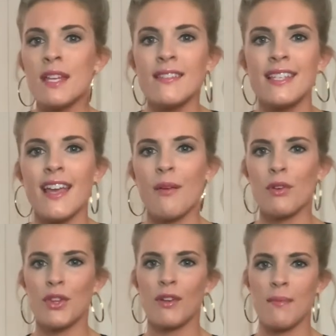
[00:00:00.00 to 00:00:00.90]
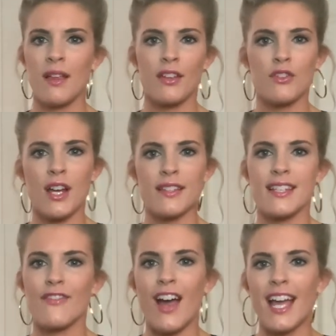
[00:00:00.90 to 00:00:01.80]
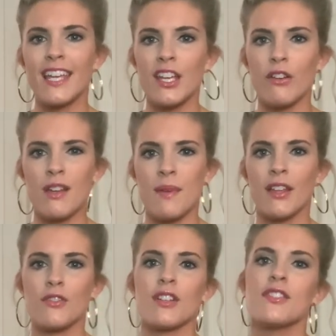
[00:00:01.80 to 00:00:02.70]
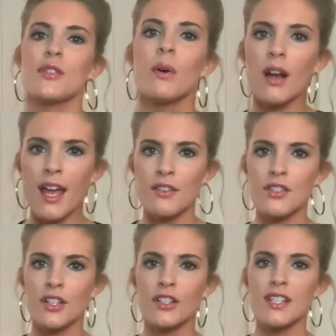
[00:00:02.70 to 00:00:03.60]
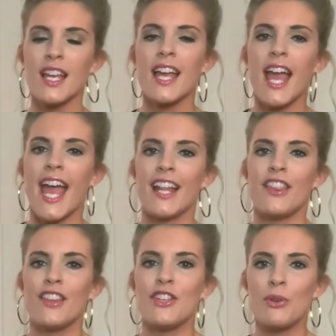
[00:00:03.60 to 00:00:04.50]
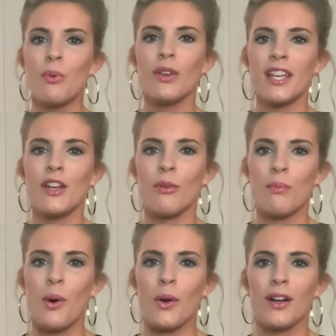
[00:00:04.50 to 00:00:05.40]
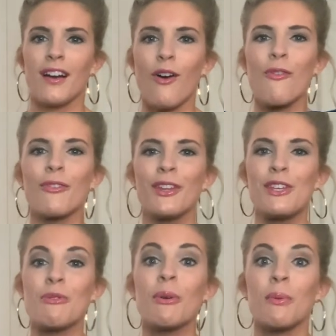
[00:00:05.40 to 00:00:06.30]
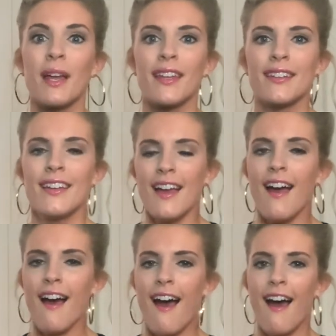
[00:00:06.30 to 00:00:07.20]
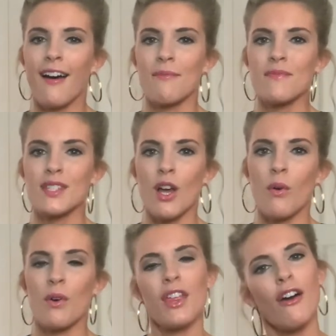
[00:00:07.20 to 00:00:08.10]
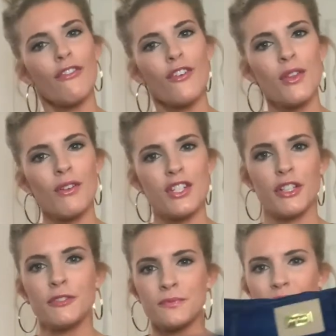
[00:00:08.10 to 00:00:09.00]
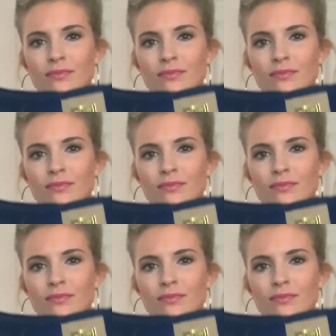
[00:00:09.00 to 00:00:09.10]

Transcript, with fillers: me a DM with your email address. If I get your email address, you are entered and you will hear more. Hopefully you will win. Uh, so without further ado,